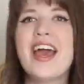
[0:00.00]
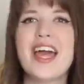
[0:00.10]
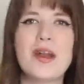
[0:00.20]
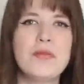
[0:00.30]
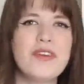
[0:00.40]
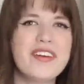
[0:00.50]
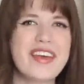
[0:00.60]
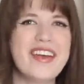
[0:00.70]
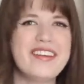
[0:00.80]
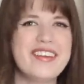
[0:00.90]
And I'm so
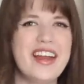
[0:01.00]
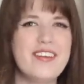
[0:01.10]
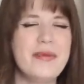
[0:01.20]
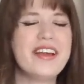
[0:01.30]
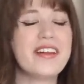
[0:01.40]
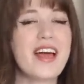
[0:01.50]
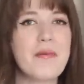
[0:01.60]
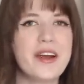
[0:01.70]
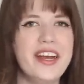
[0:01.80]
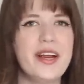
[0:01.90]
excited today to be
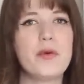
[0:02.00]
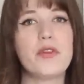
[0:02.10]
collaborating